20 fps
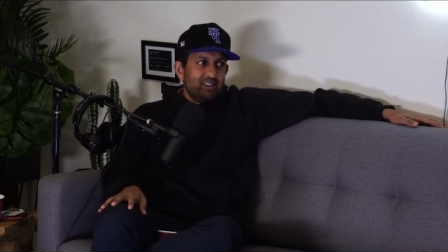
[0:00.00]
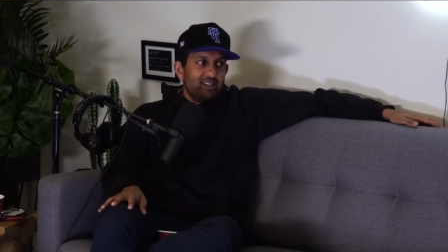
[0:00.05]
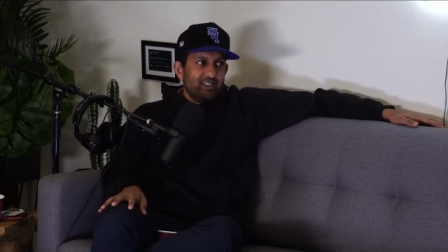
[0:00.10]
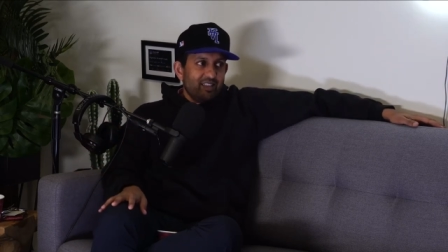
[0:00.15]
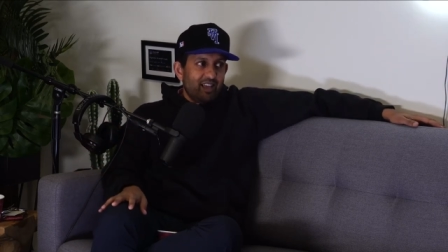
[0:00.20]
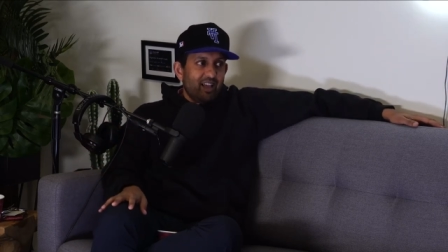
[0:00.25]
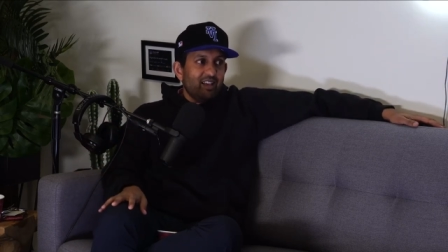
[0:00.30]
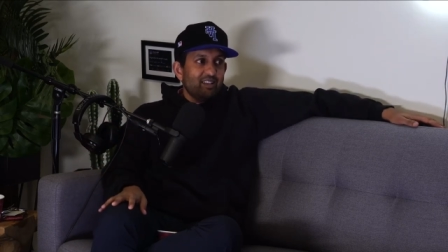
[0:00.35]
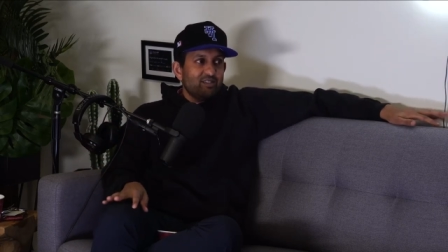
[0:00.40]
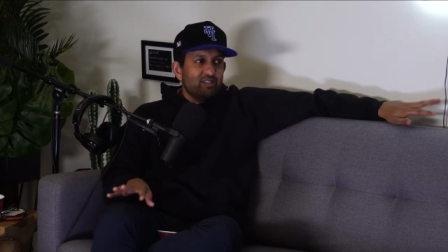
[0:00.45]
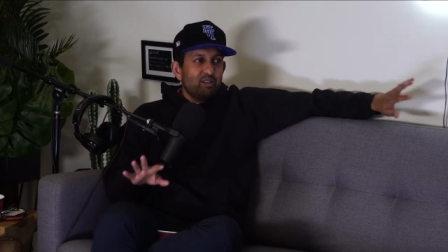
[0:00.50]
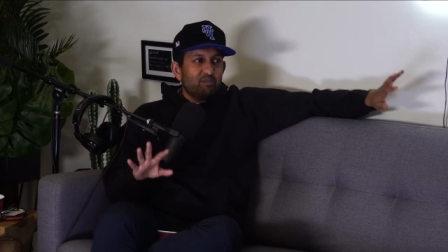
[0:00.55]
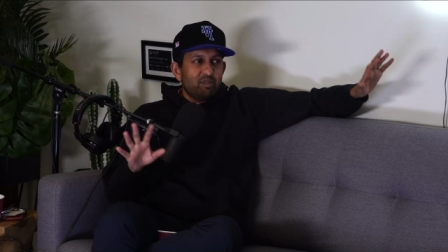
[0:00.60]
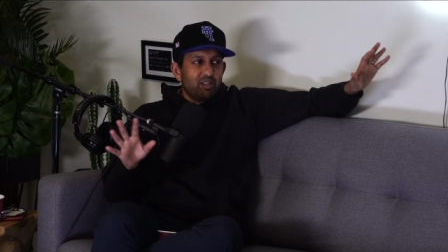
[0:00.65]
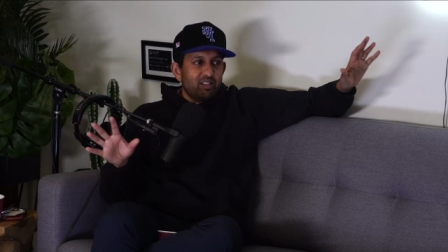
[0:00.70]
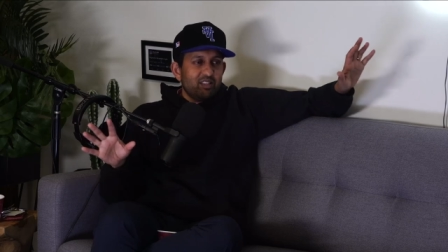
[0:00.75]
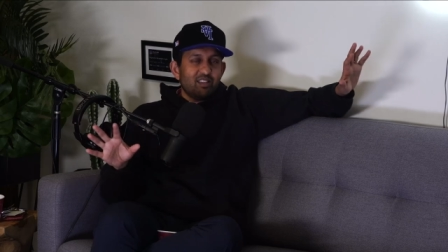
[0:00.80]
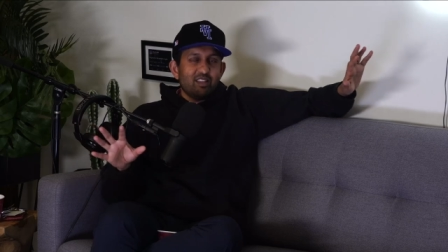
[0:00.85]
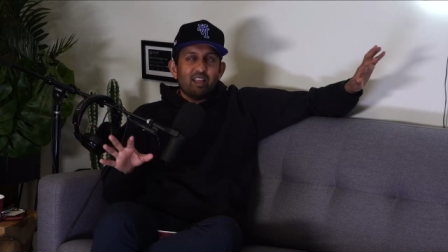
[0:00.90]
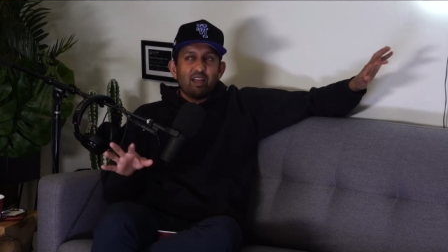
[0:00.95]
Yeah,
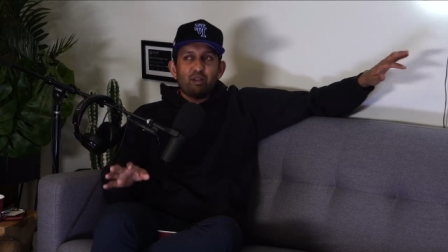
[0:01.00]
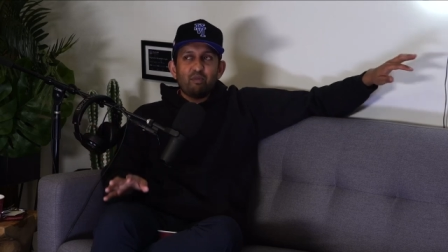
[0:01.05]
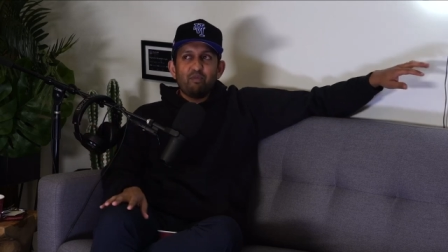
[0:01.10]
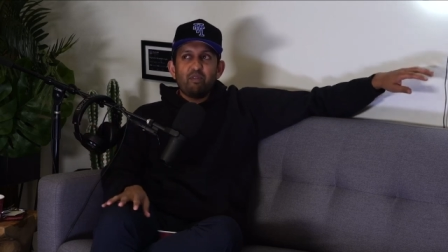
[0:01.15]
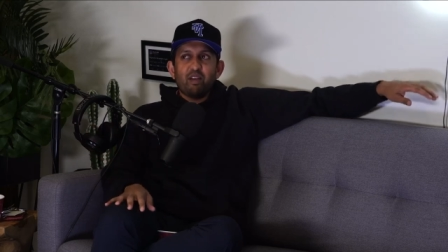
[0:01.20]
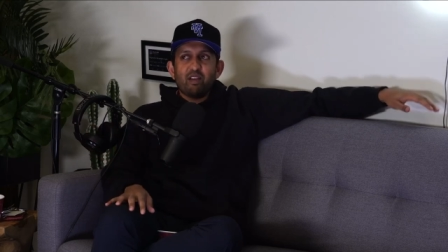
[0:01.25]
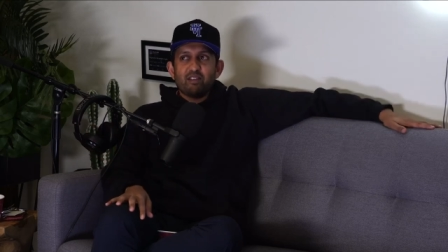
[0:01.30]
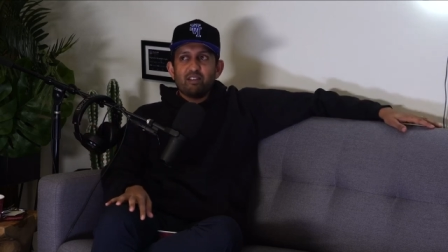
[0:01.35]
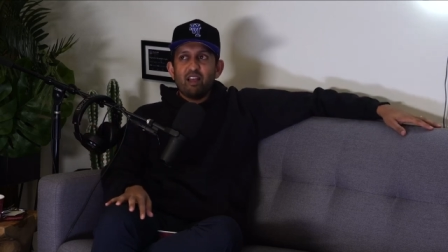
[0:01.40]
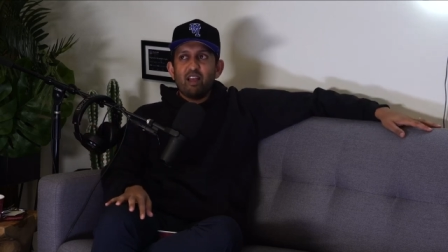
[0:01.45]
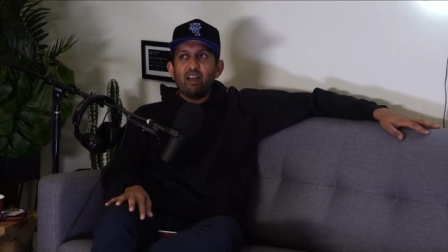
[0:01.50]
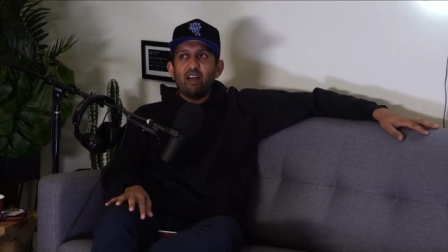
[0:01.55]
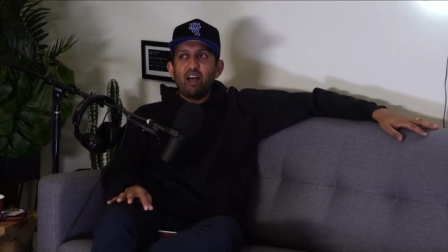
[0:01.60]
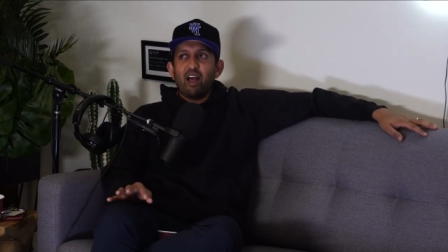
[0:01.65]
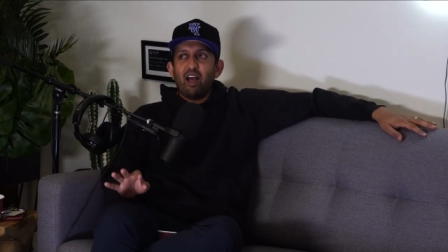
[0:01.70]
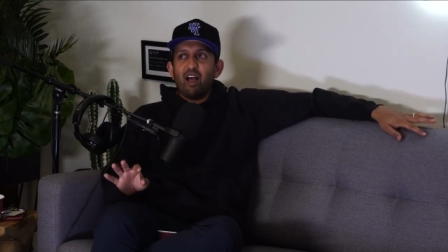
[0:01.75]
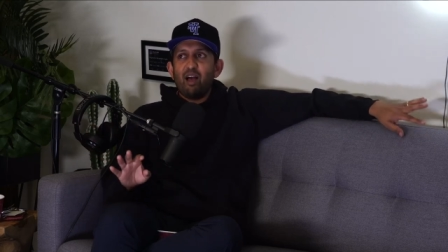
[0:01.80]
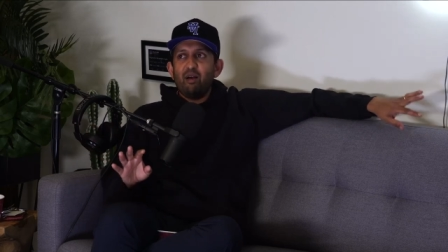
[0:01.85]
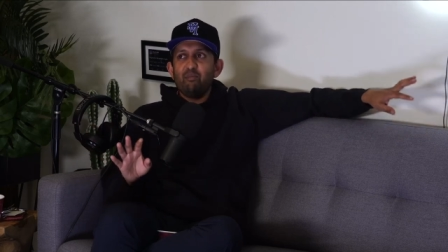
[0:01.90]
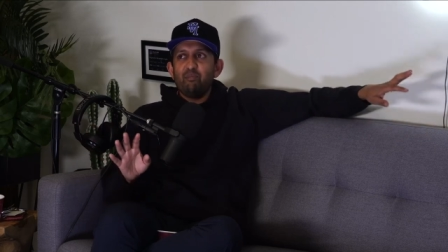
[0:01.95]
something to that effect. I,
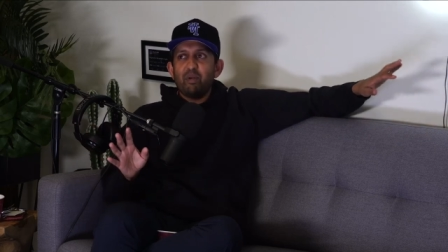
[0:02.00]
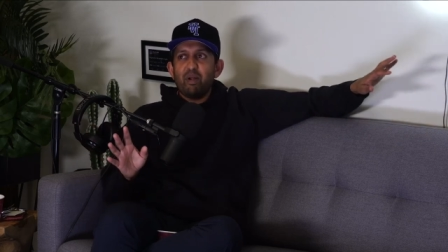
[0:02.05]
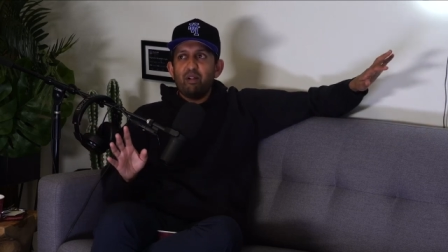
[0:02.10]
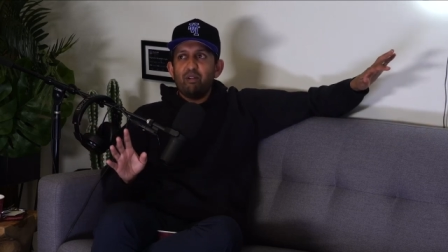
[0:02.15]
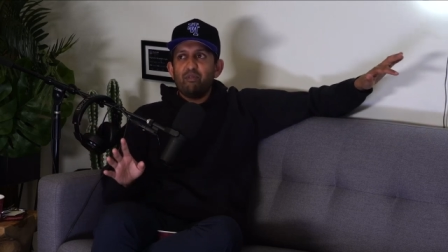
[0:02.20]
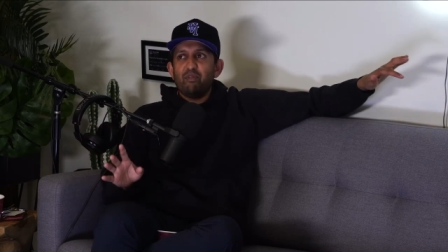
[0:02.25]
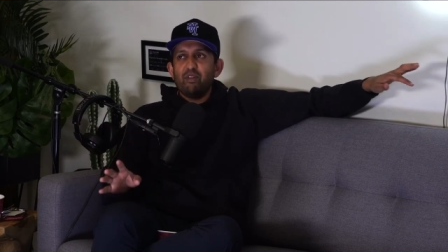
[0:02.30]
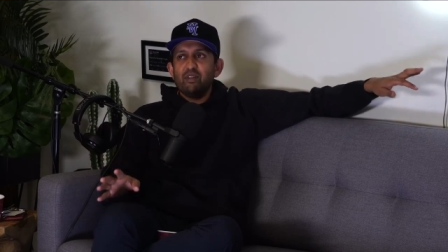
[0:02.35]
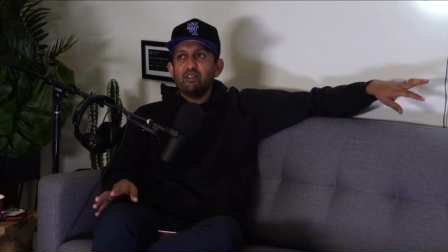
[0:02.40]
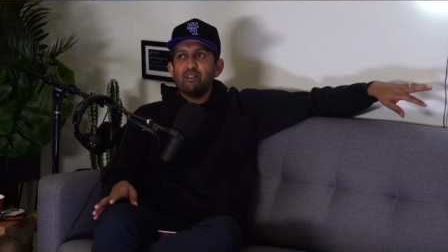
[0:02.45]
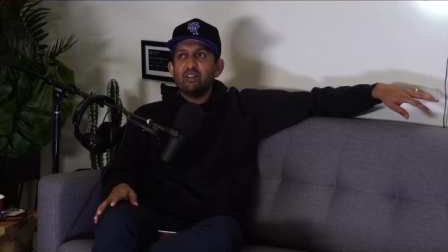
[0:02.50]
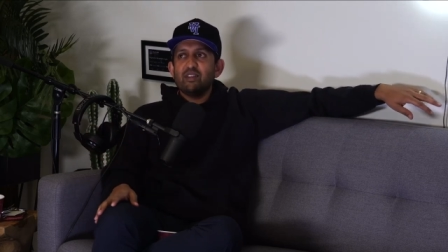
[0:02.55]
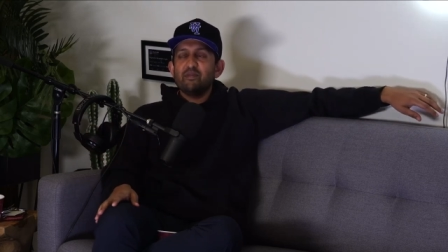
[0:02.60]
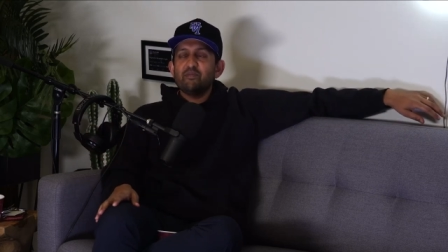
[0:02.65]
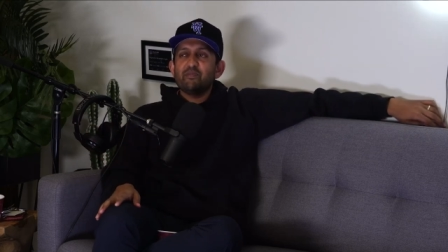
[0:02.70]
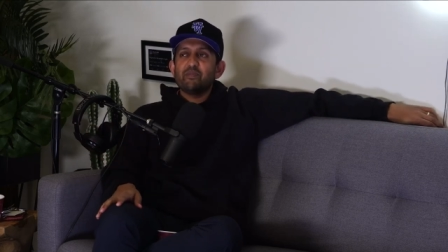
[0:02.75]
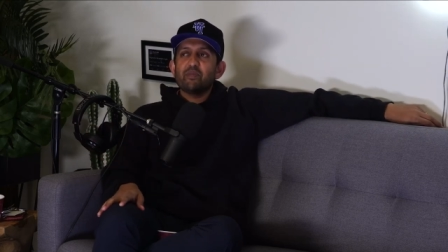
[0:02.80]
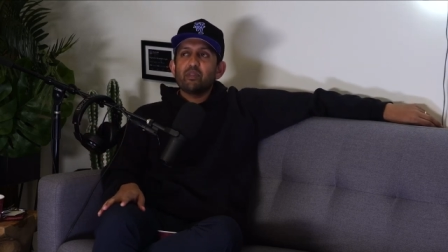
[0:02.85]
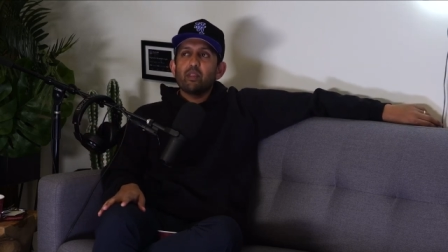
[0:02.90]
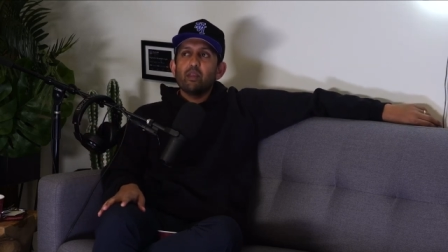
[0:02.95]
I, I'm paraphrasing. Yeah,
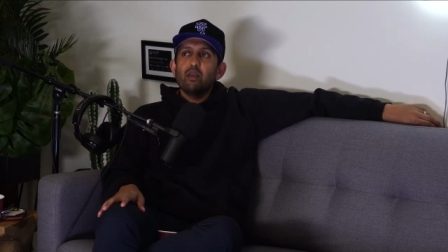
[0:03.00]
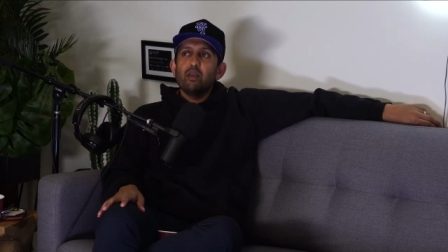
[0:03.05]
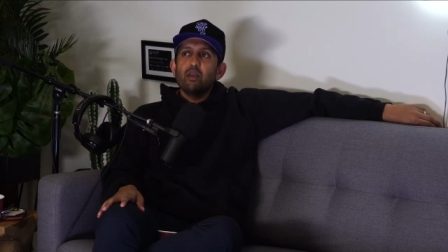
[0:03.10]
yeah.